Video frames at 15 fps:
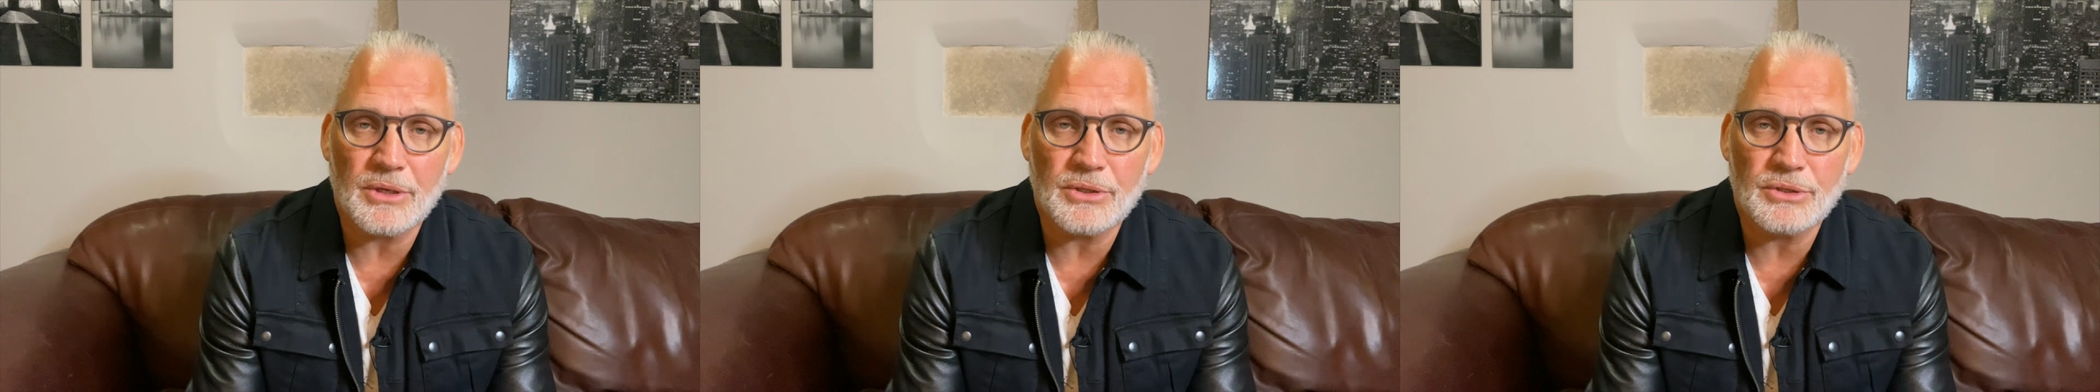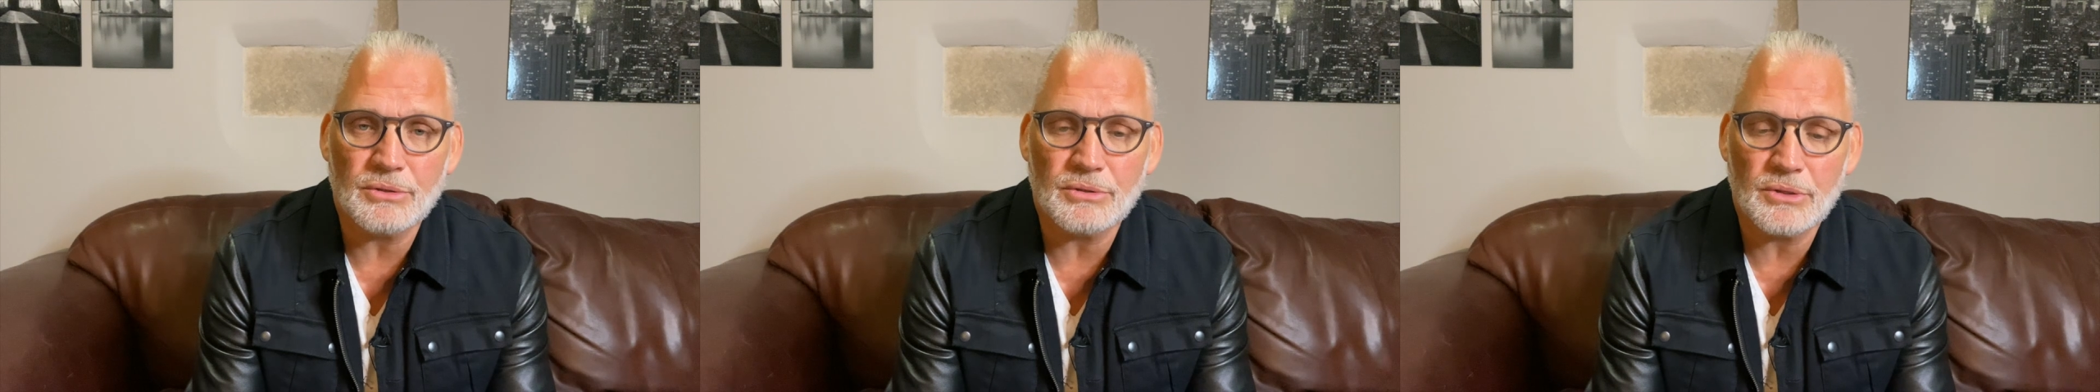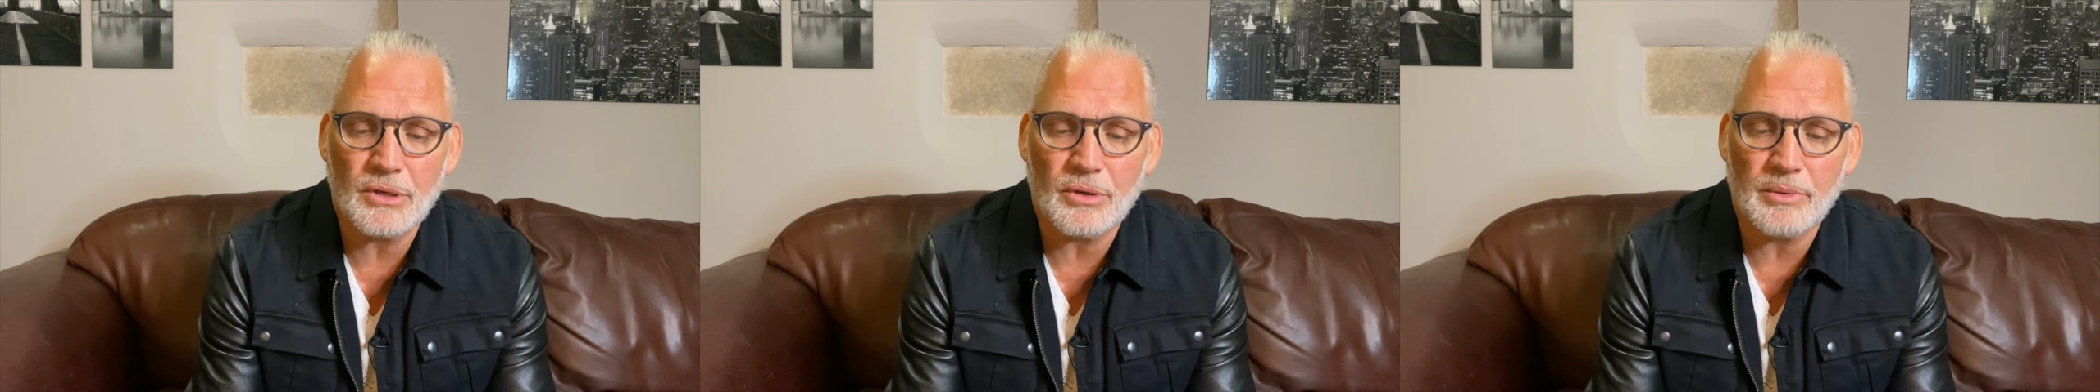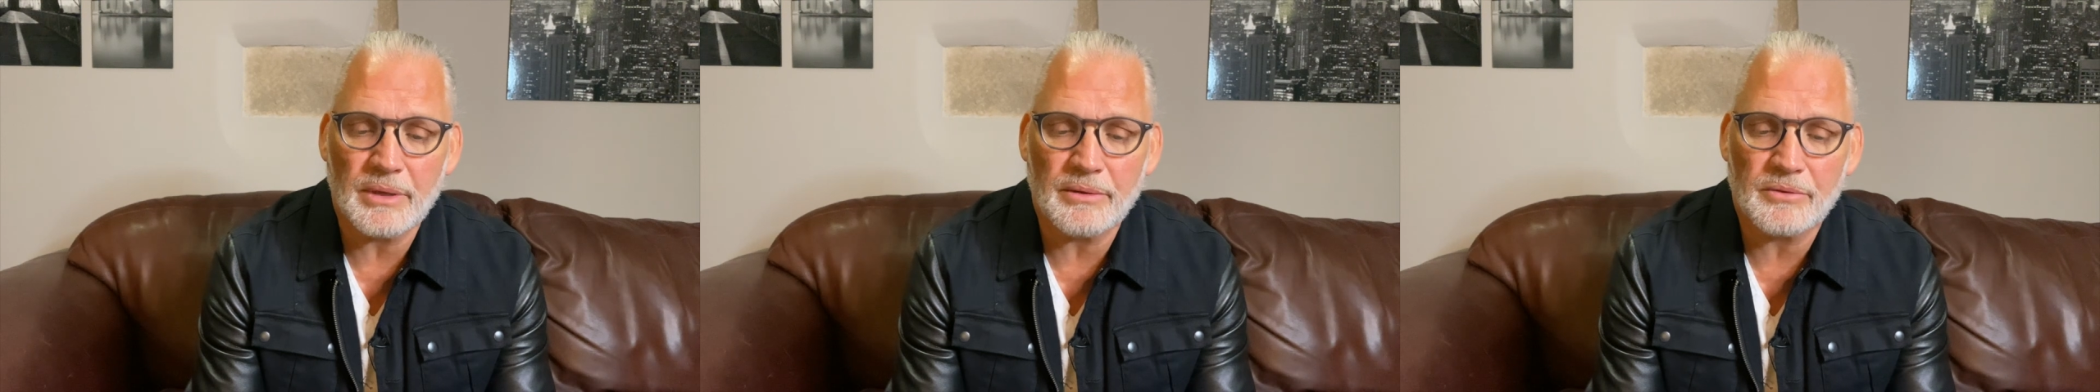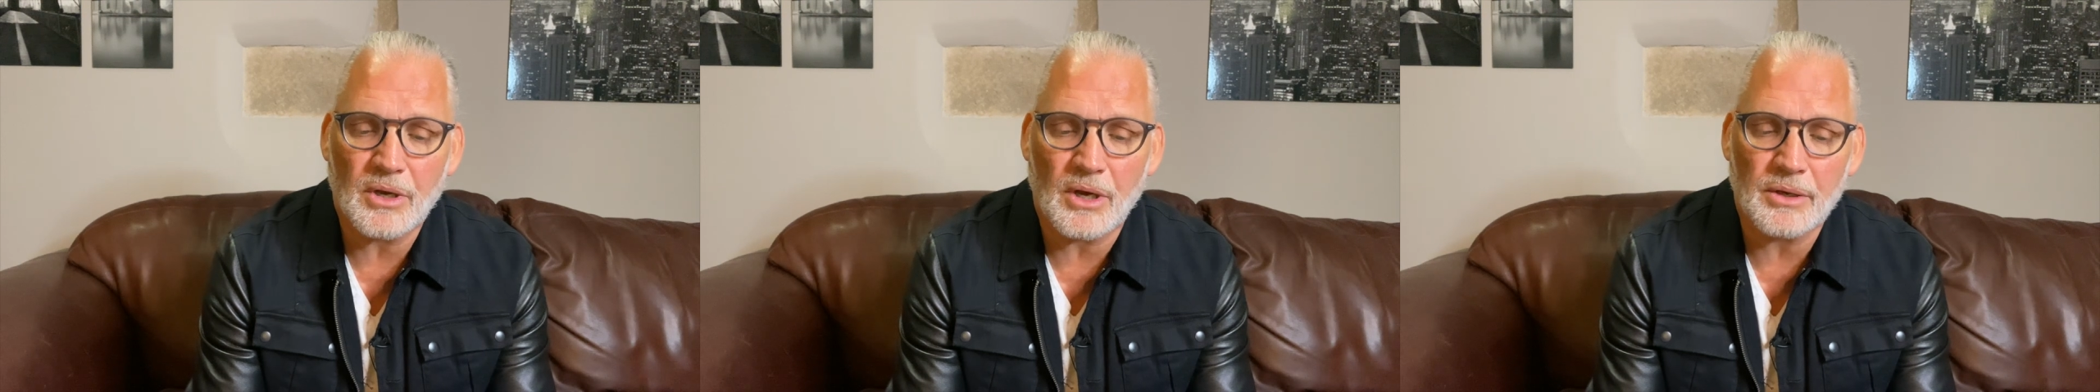as you know. We
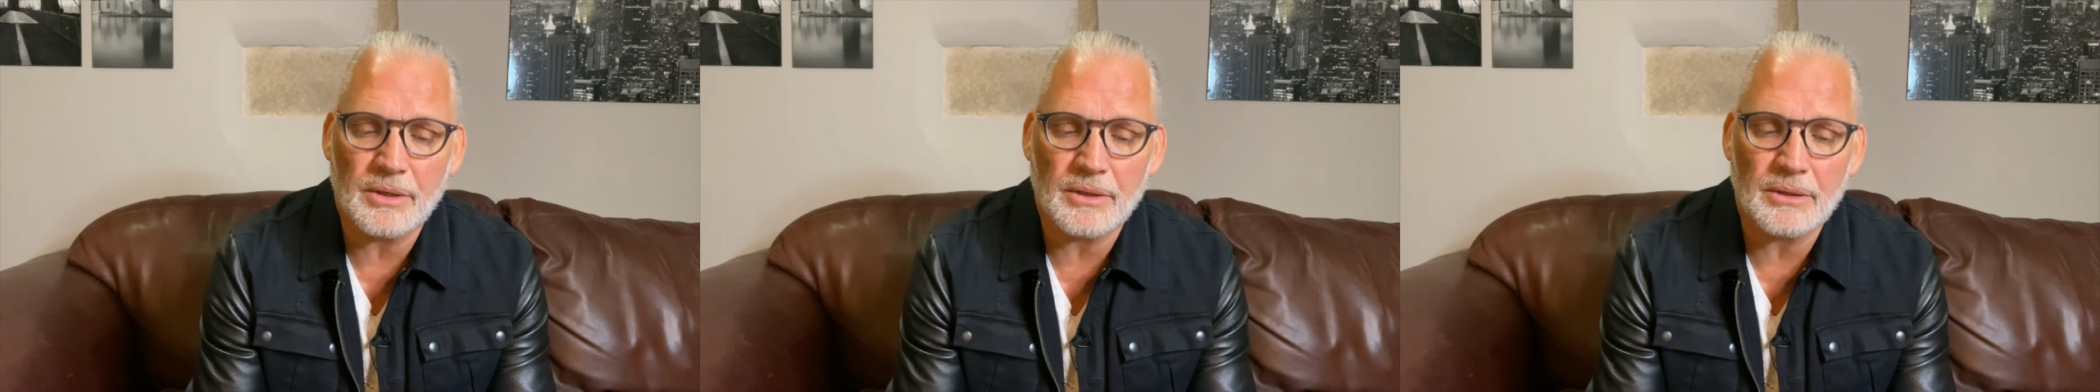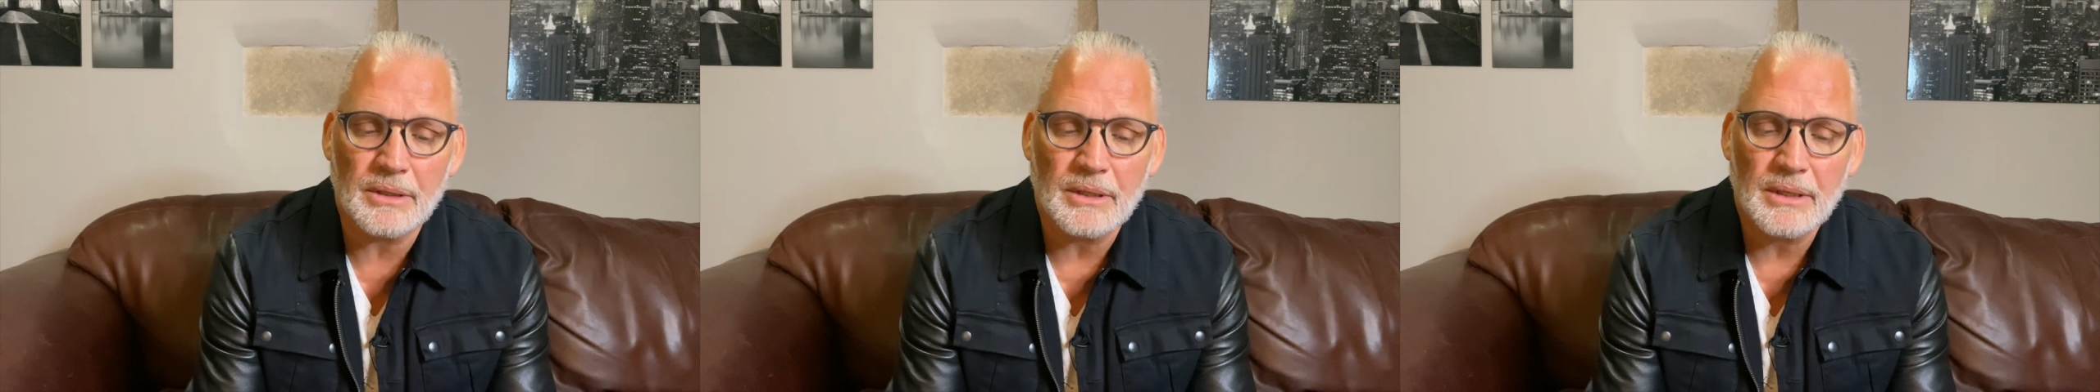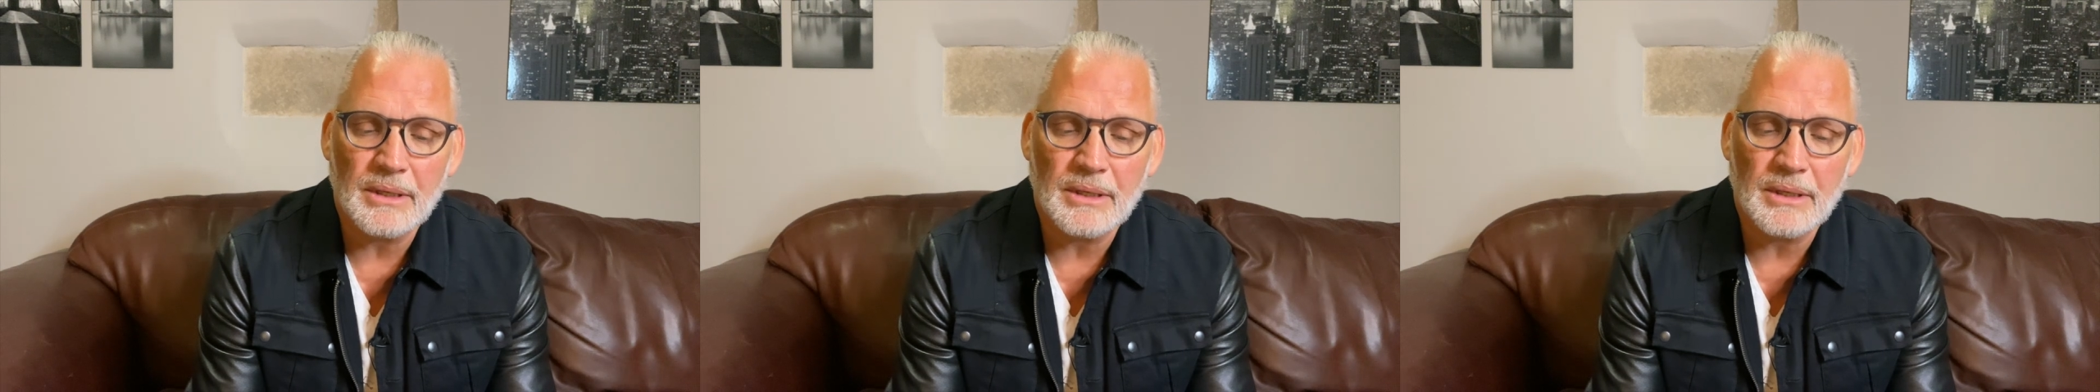have conquered